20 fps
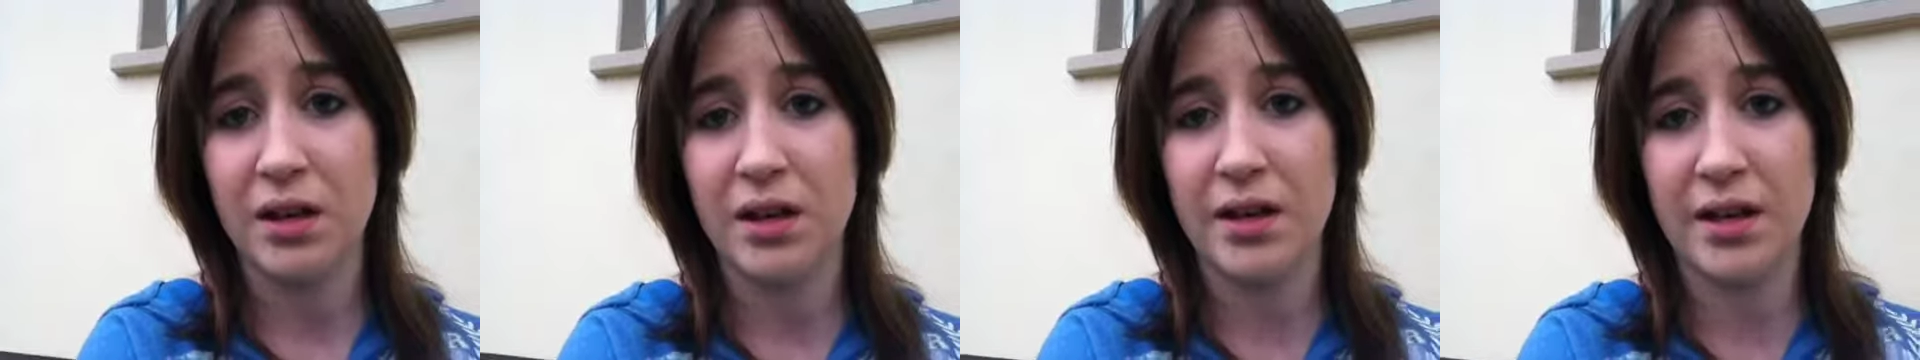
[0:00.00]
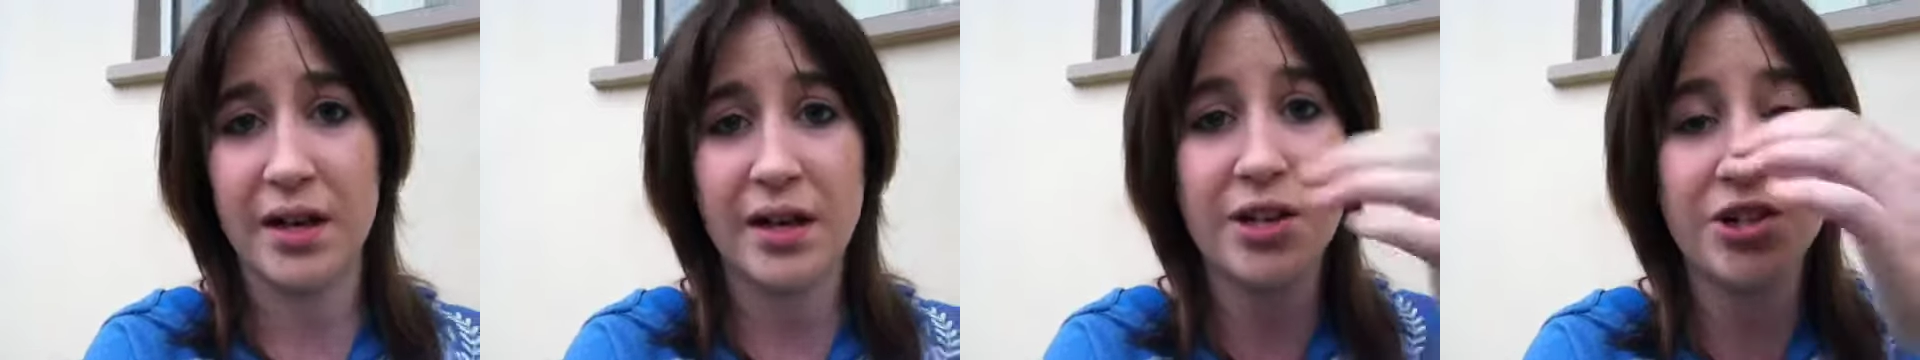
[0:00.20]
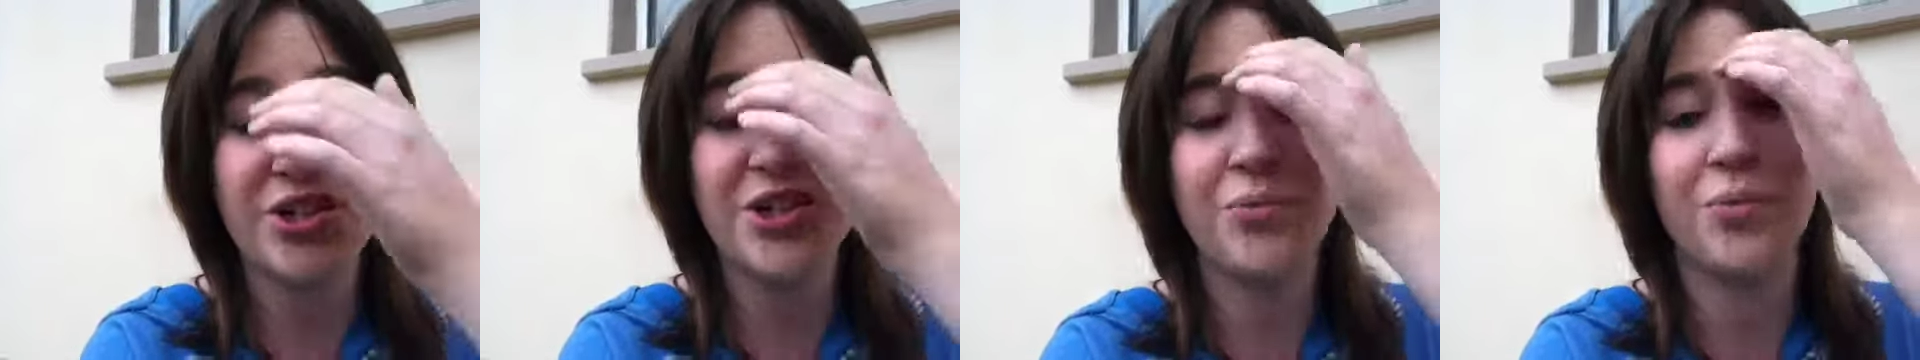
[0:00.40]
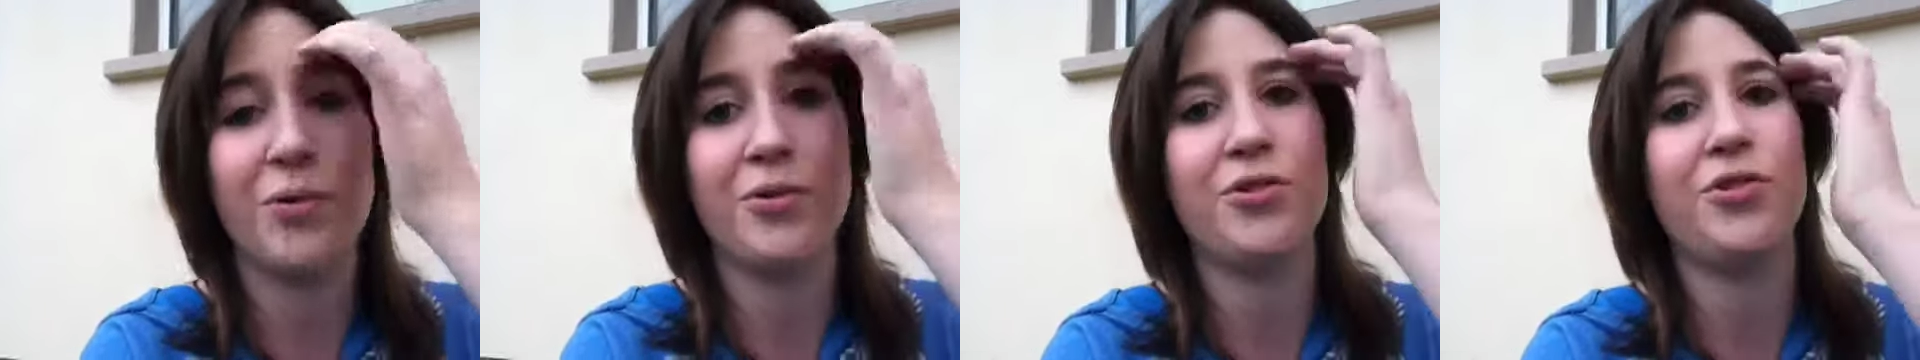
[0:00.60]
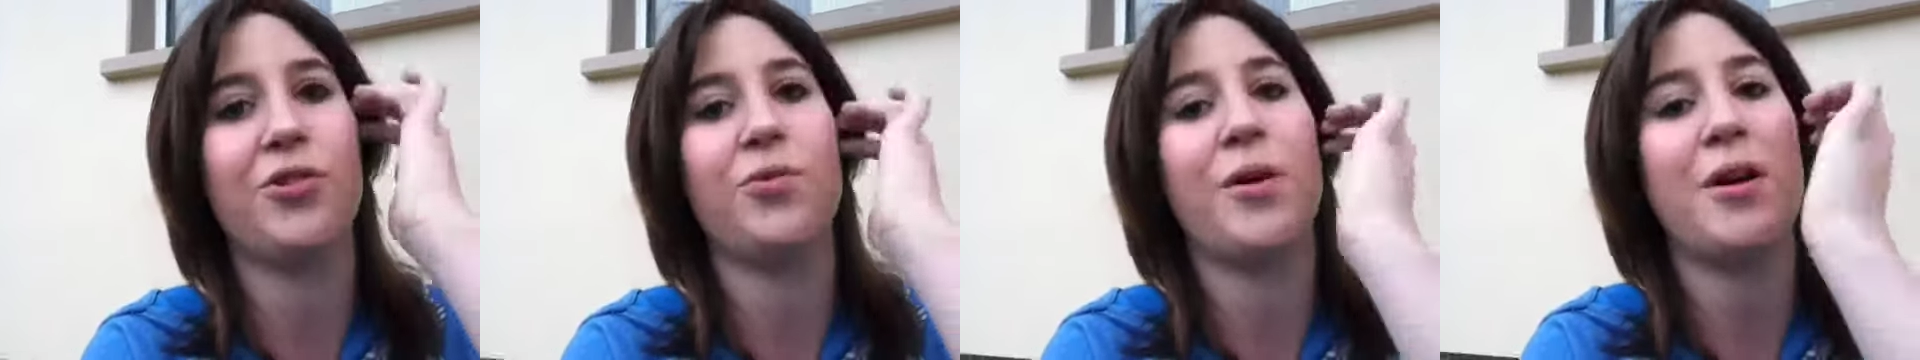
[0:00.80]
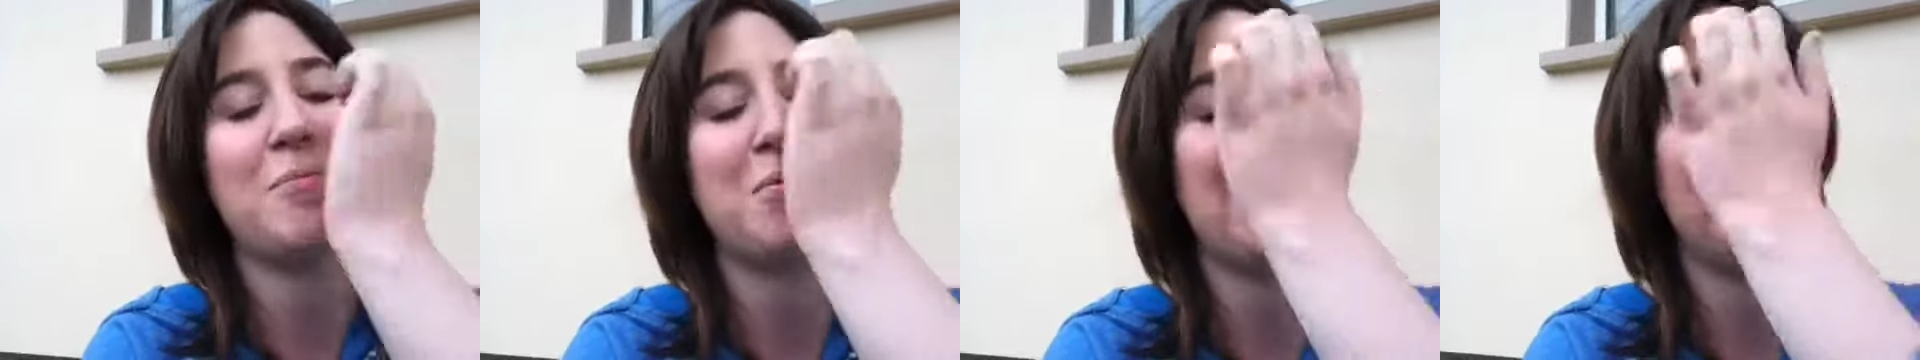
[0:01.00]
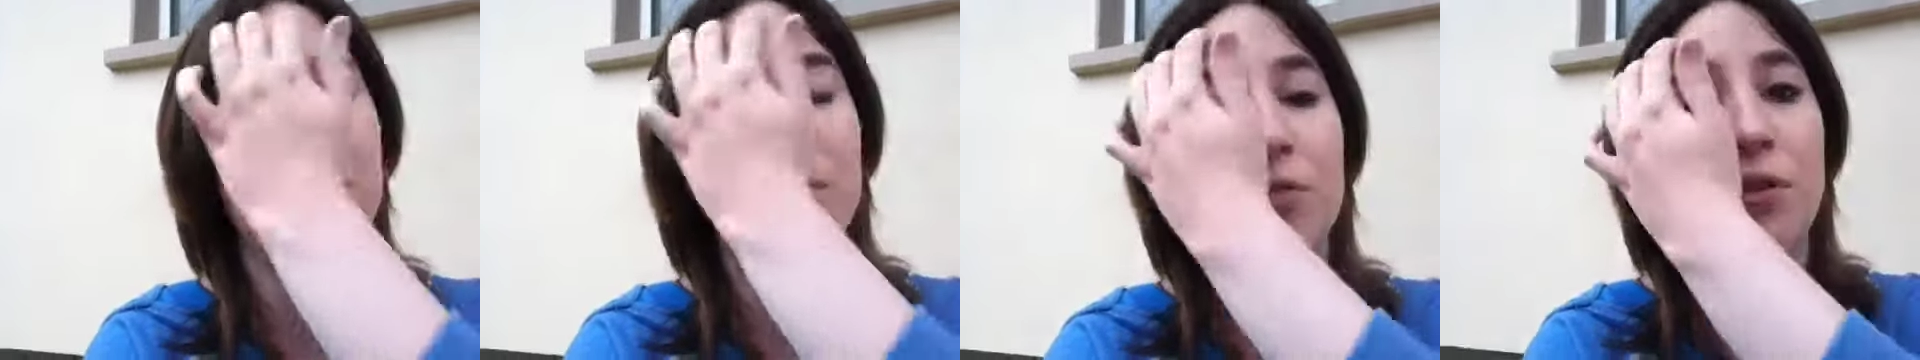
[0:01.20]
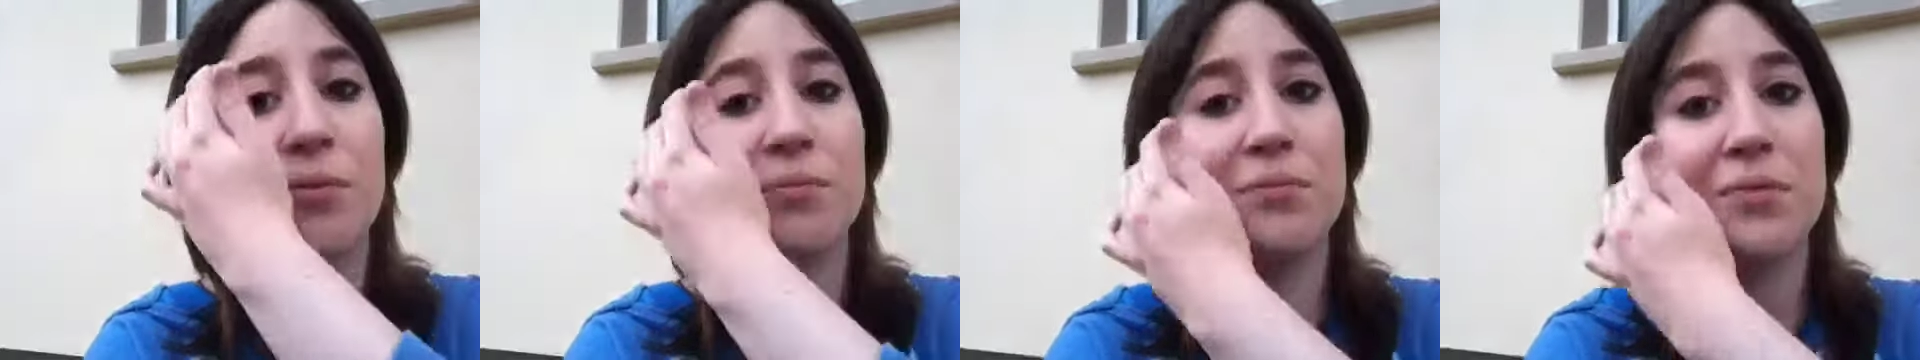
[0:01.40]
and I actually wonder why
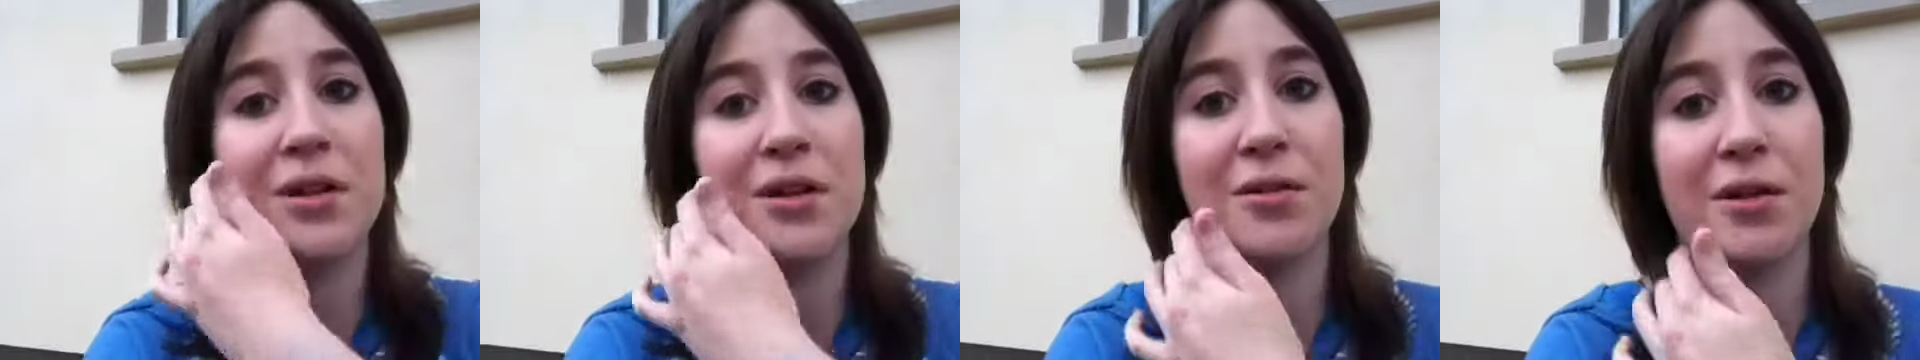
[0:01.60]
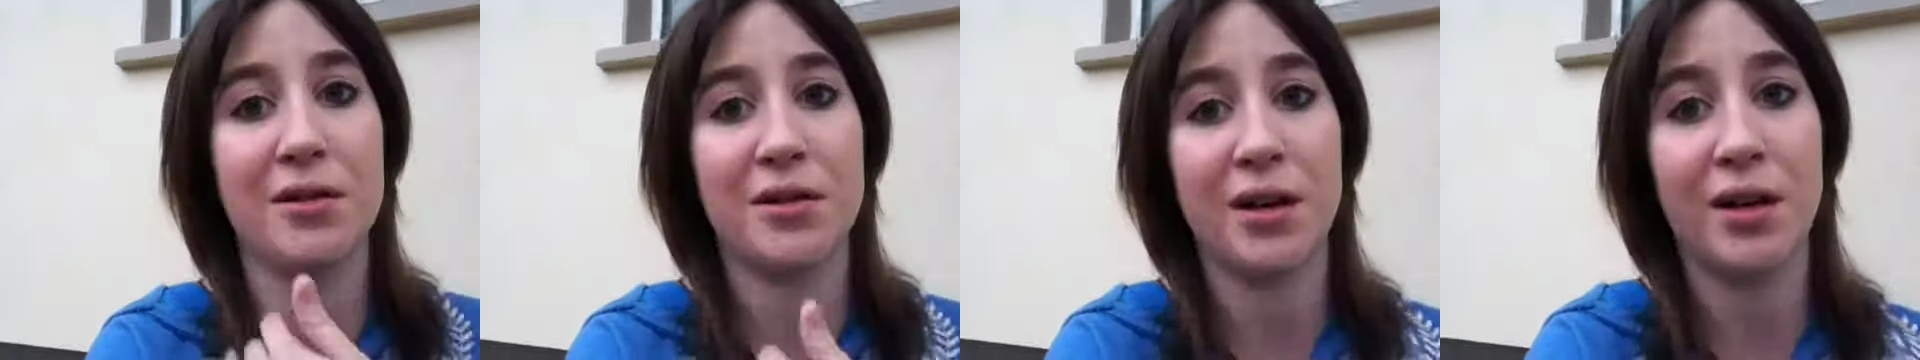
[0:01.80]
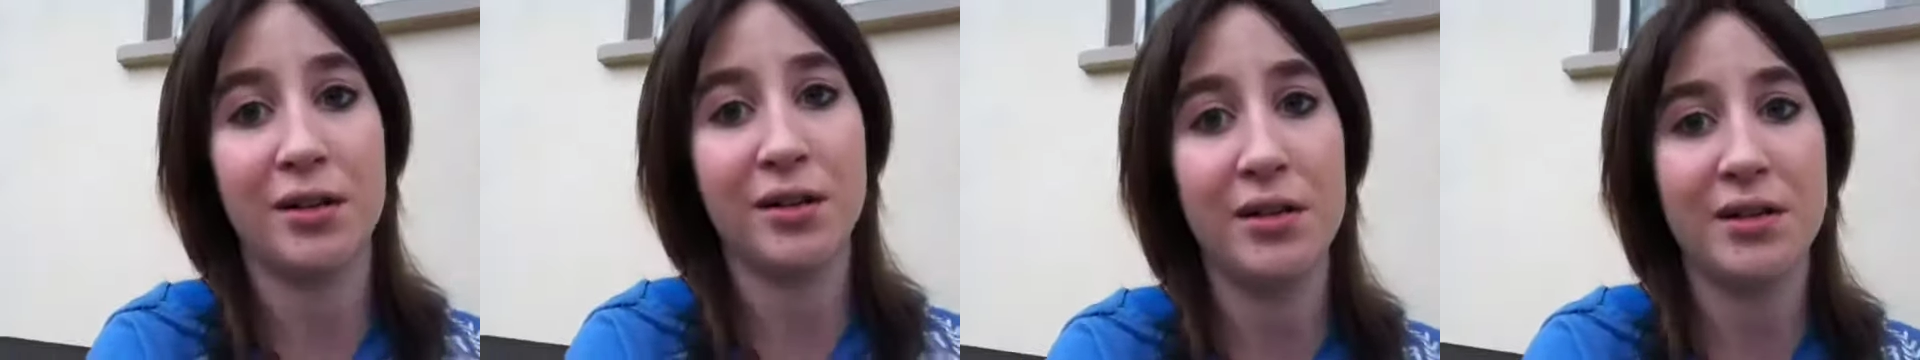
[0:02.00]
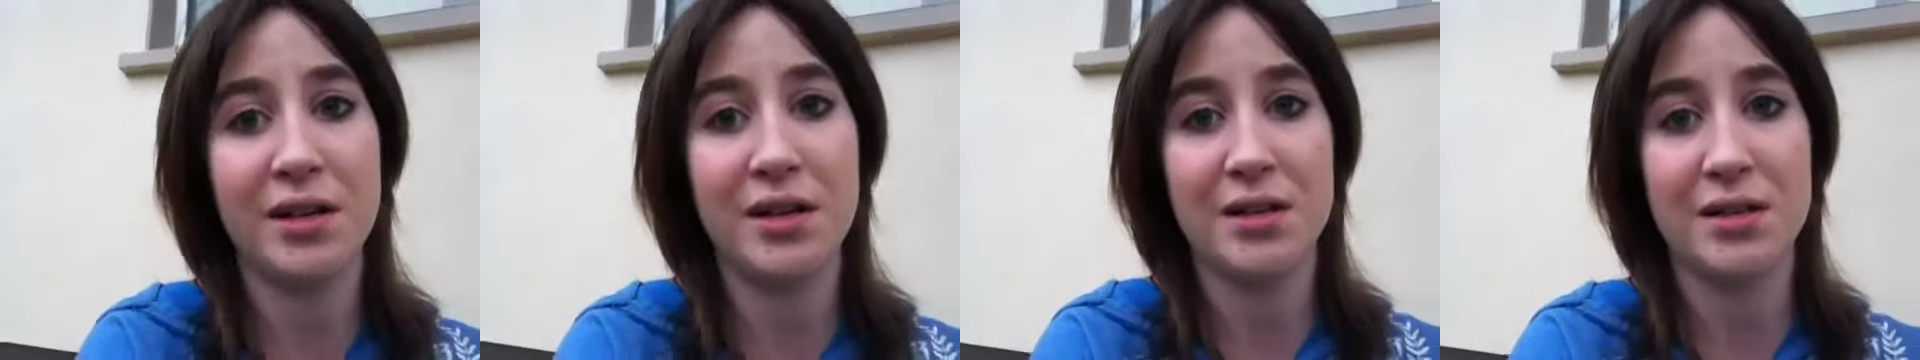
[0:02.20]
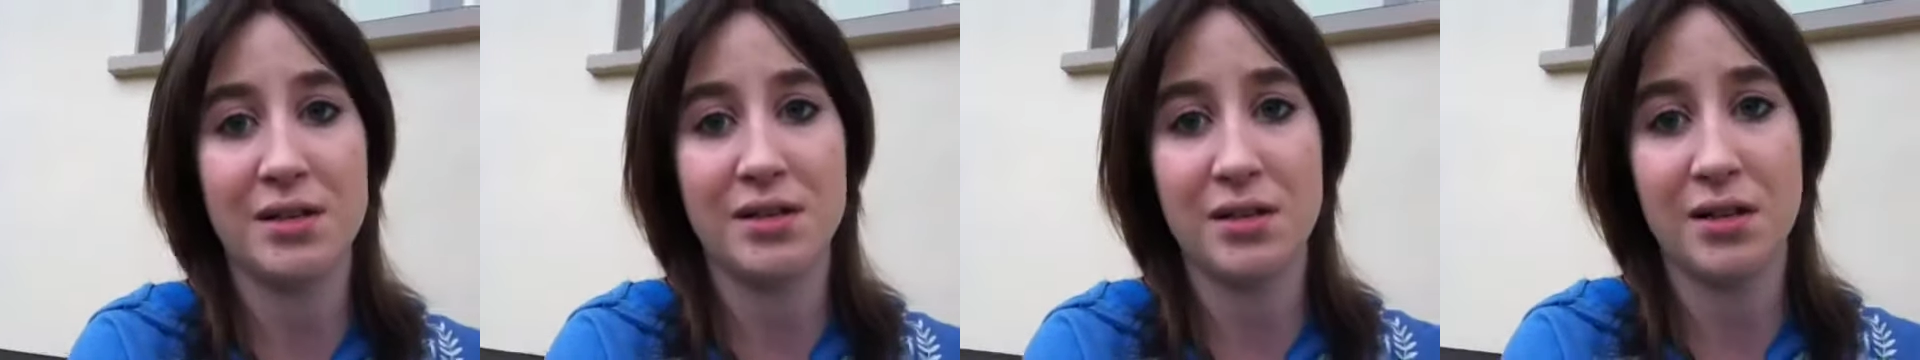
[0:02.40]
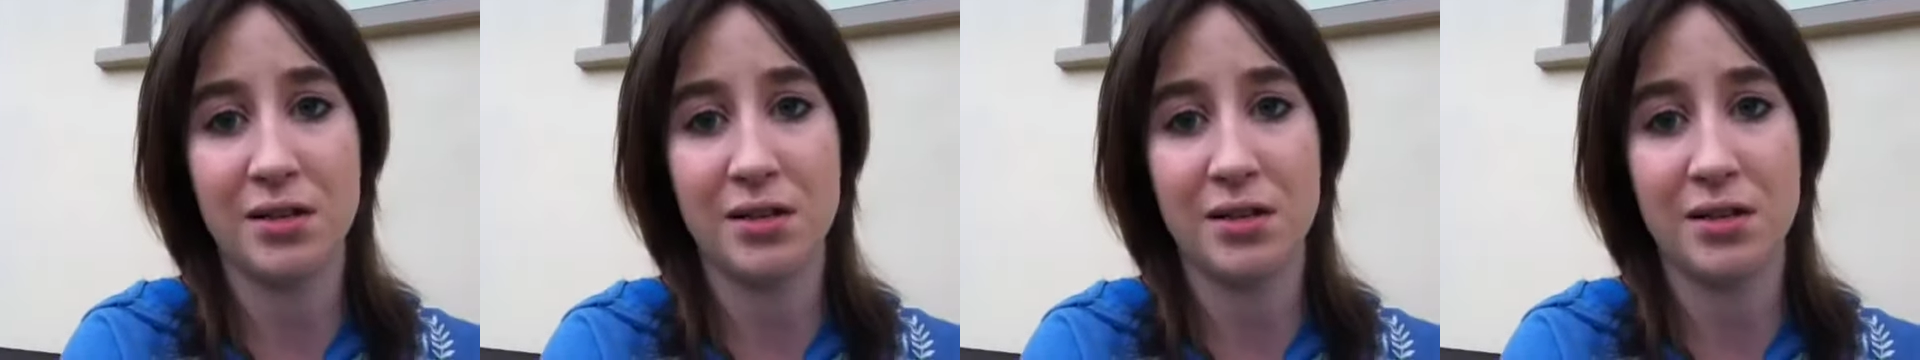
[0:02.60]
people come here on holidays.